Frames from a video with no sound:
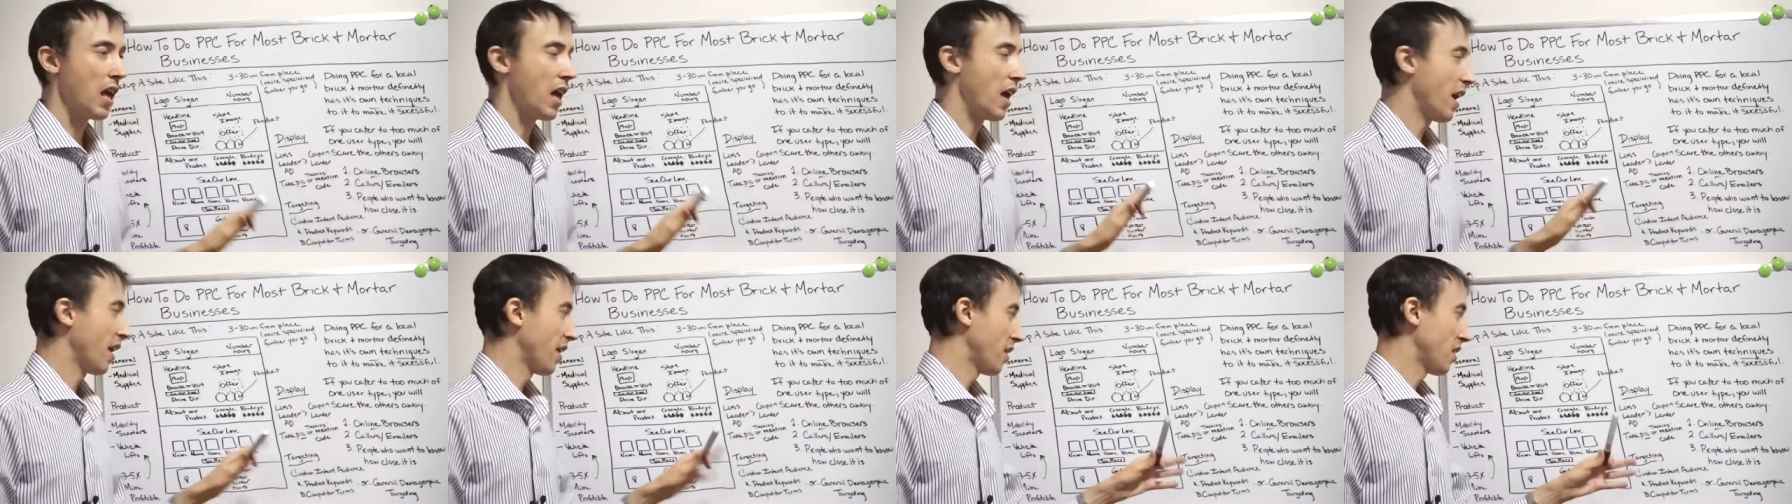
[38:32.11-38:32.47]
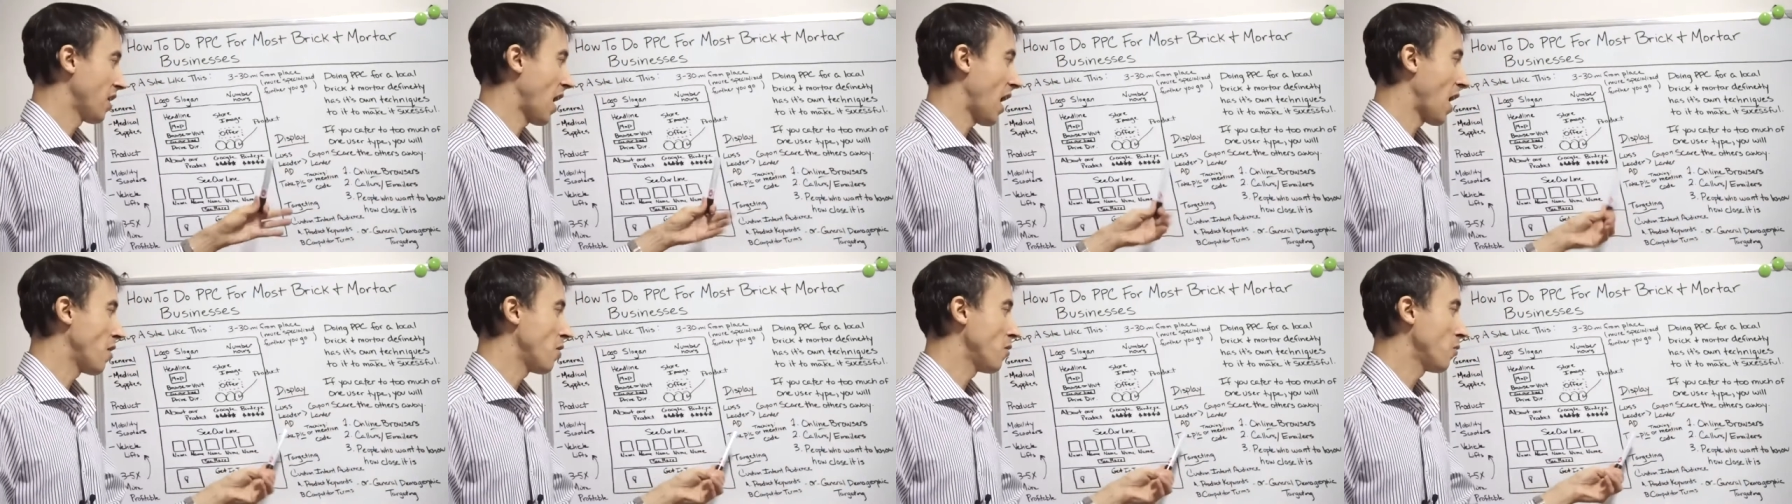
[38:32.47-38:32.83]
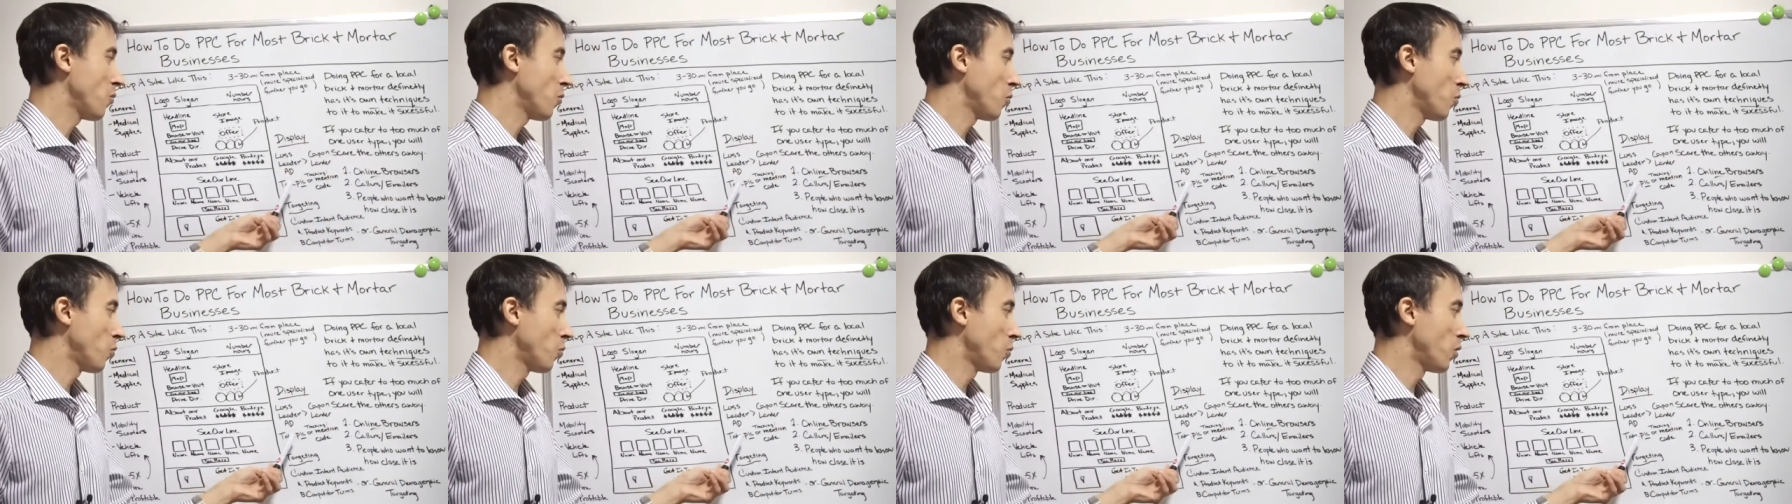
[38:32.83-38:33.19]
And
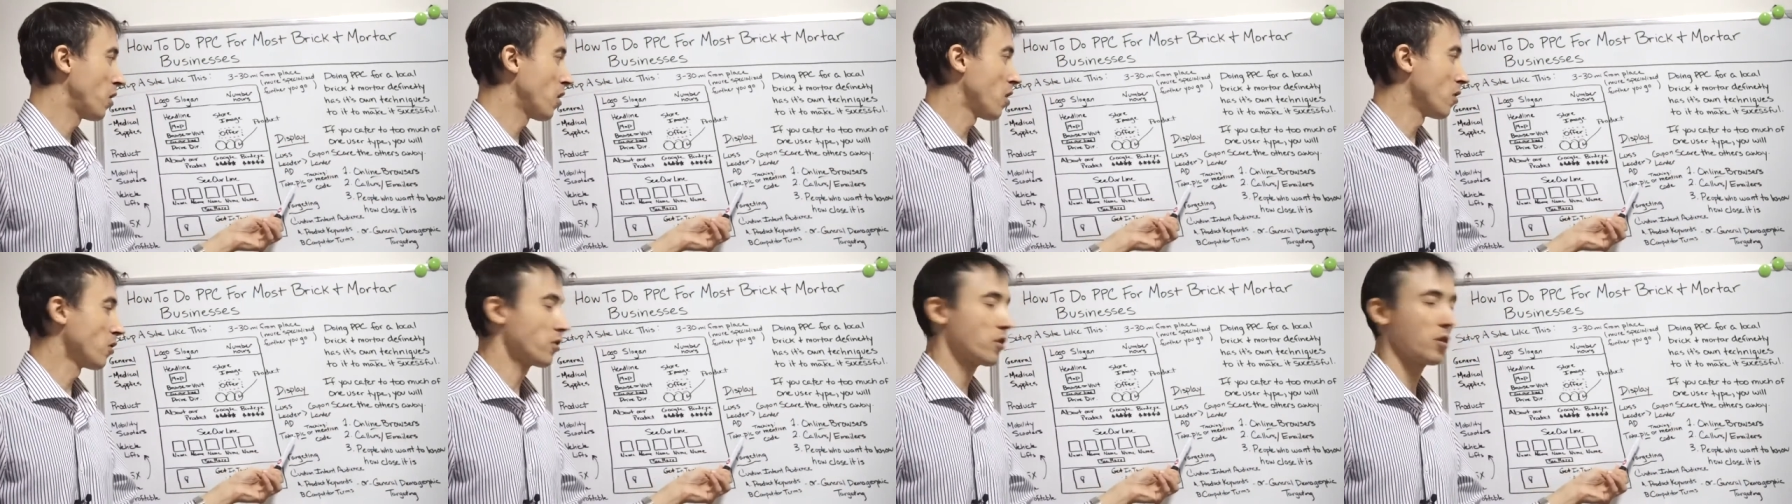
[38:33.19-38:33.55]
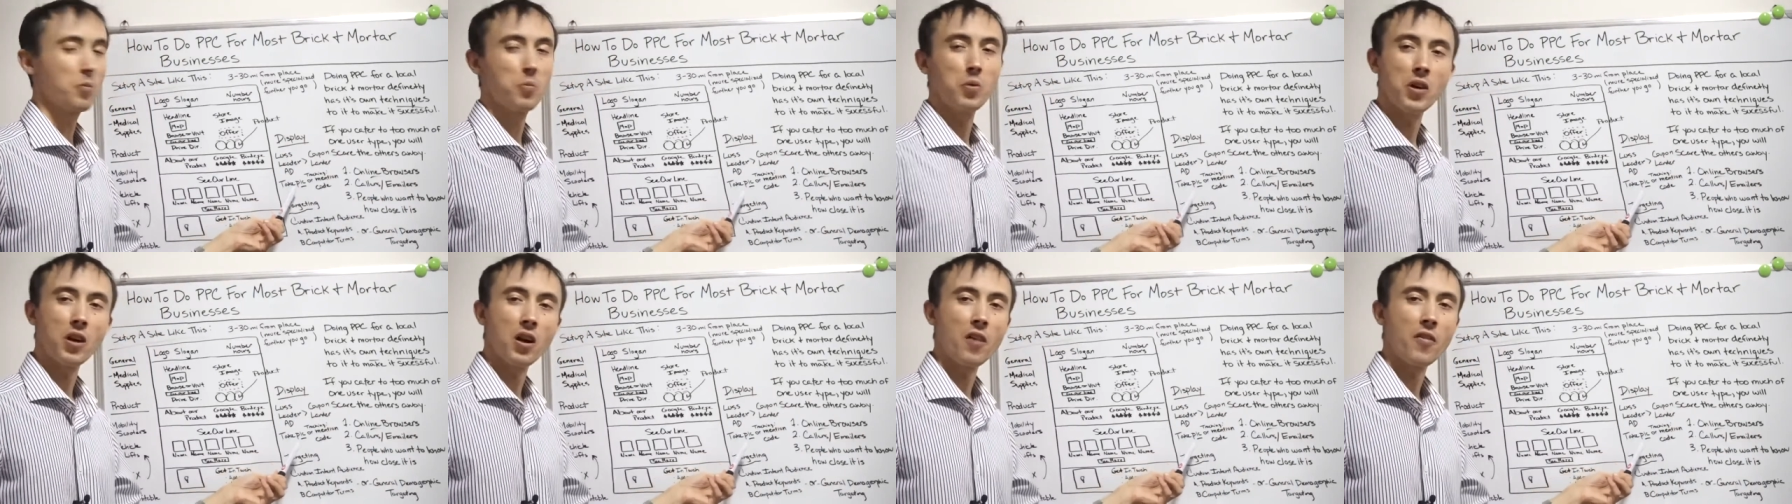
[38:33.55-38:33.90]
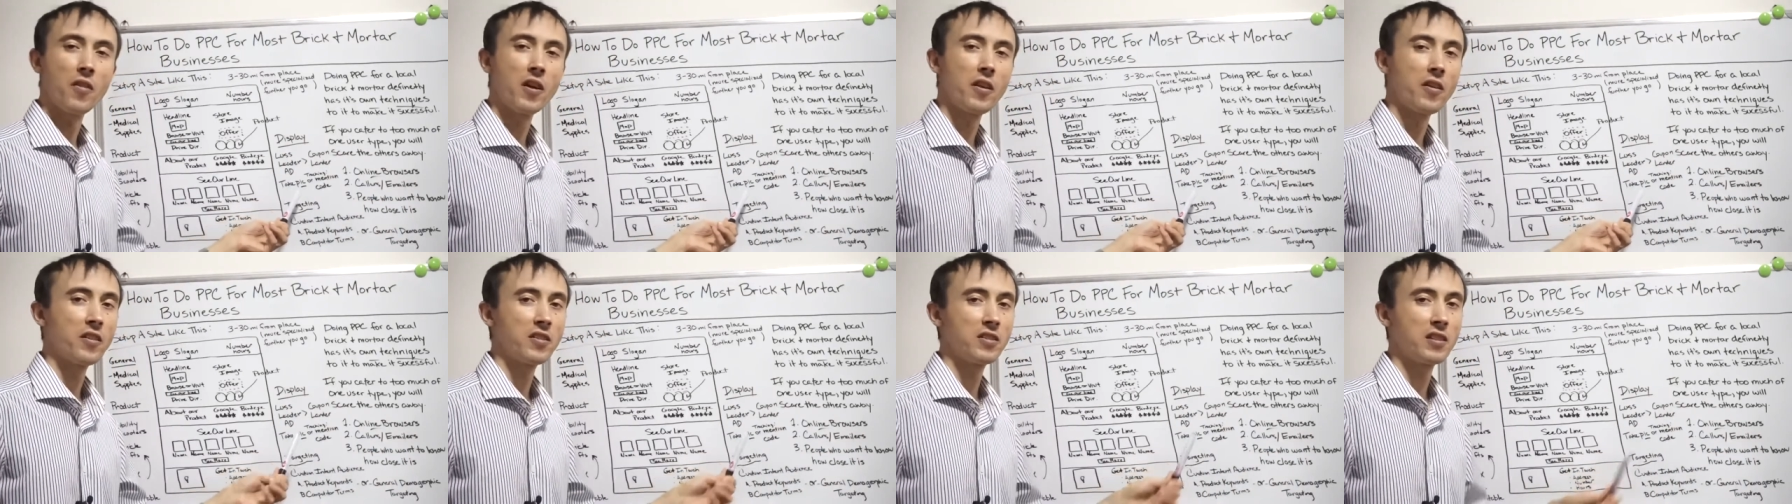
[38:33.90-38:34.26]
I would also put
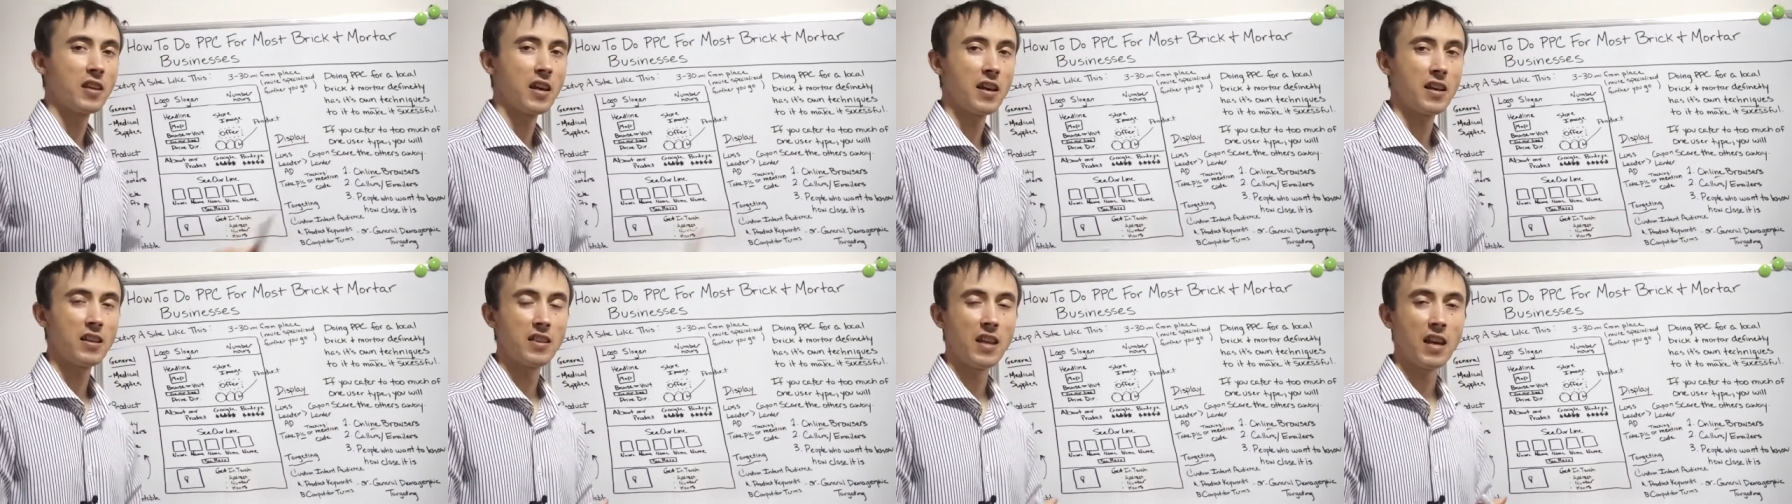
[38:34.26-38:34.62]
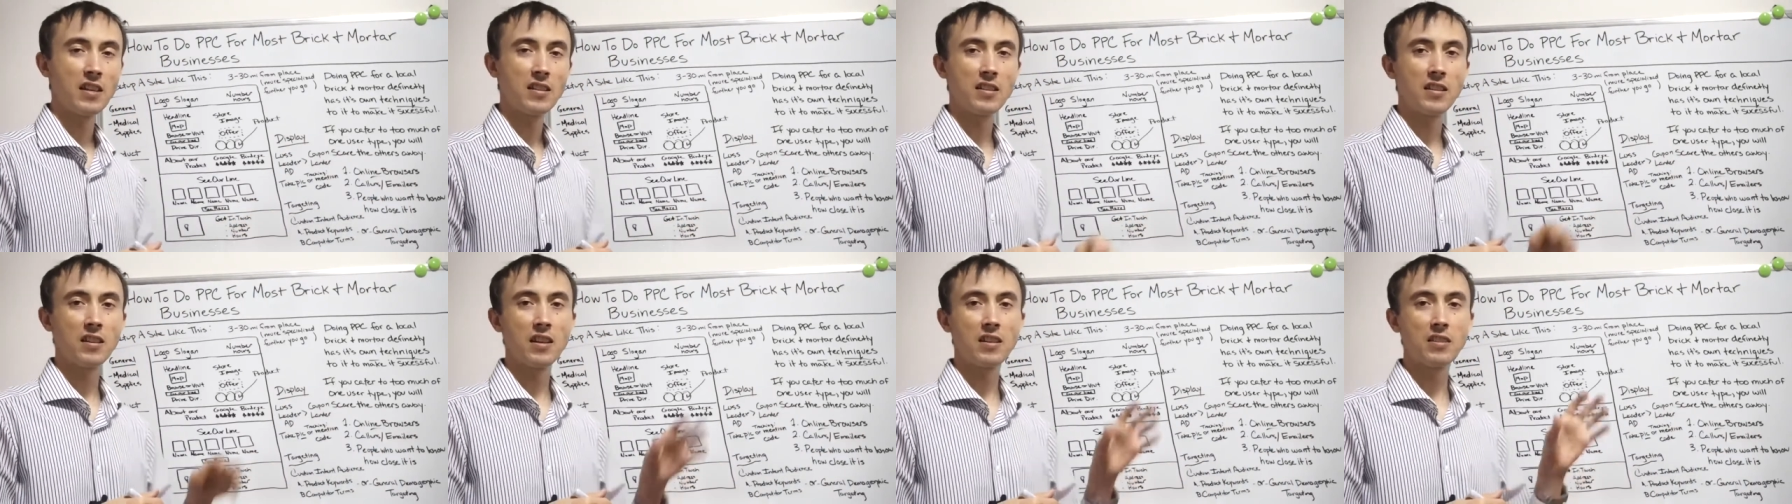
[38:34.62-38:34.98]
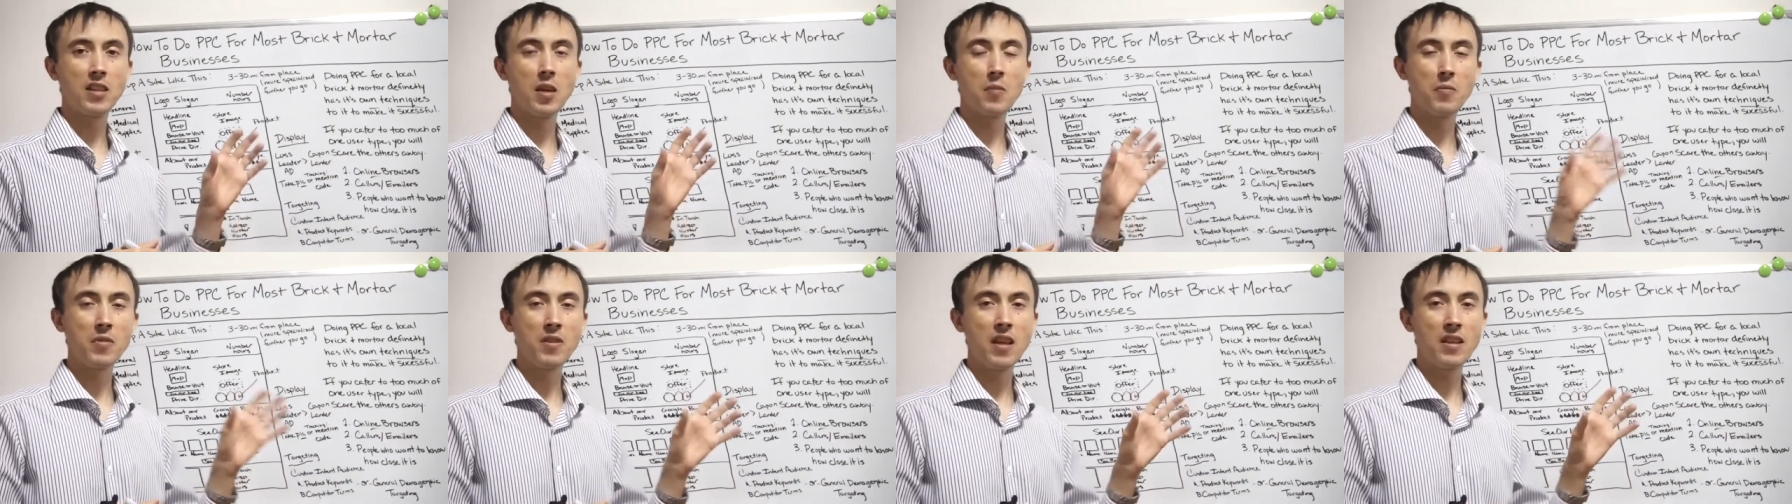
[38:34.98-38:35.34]
on there
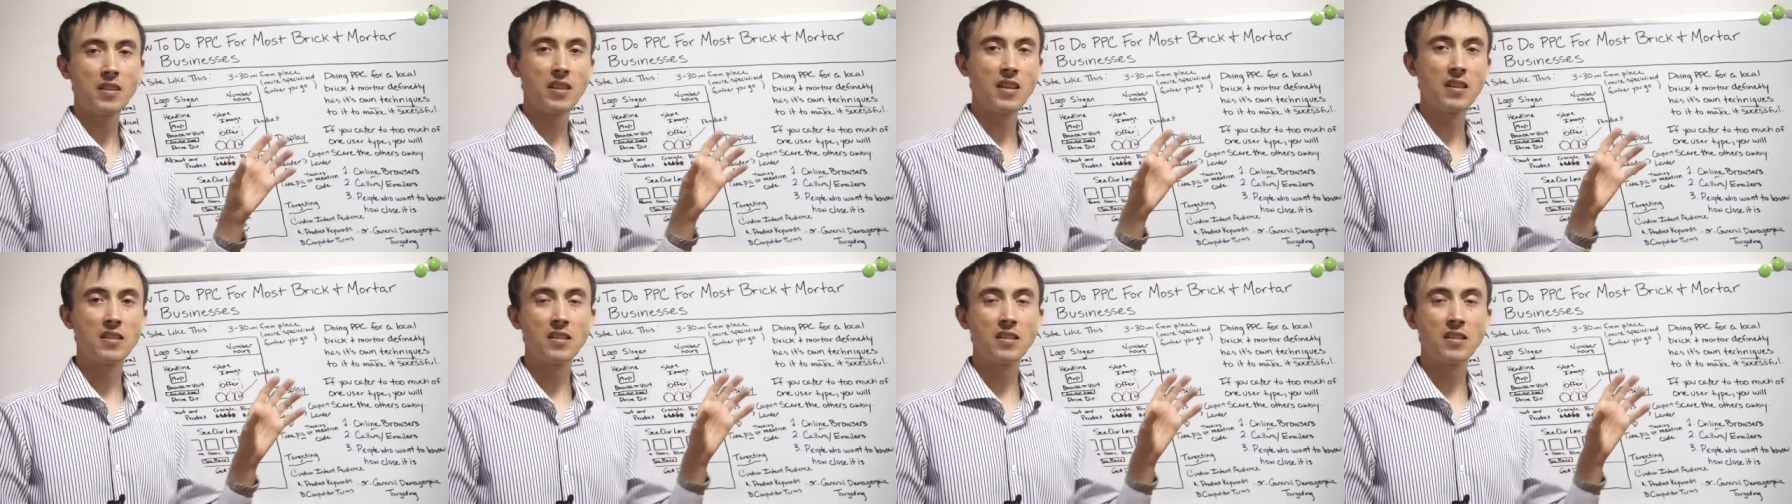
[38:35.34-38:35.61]
something that